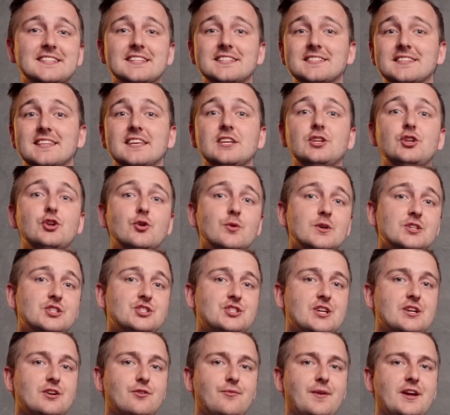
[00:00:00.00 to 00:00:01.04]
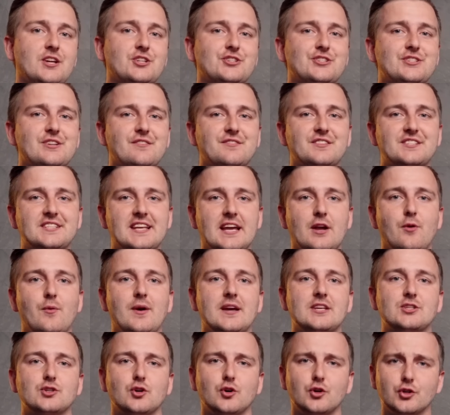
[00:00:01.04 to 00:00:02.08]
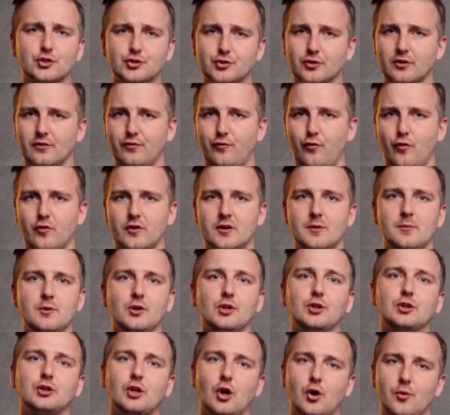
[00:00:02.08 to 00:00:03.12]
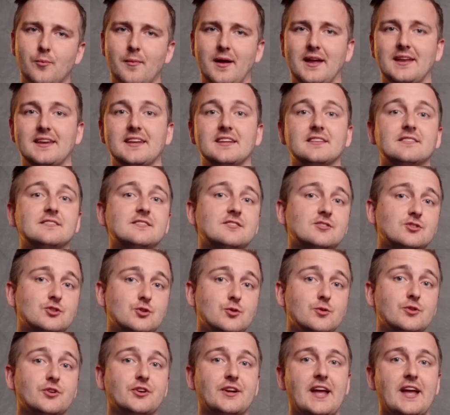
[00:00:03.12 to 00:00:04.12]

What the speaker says: is the newest generation of Segway's ultra-affordable, low-maintenance scooter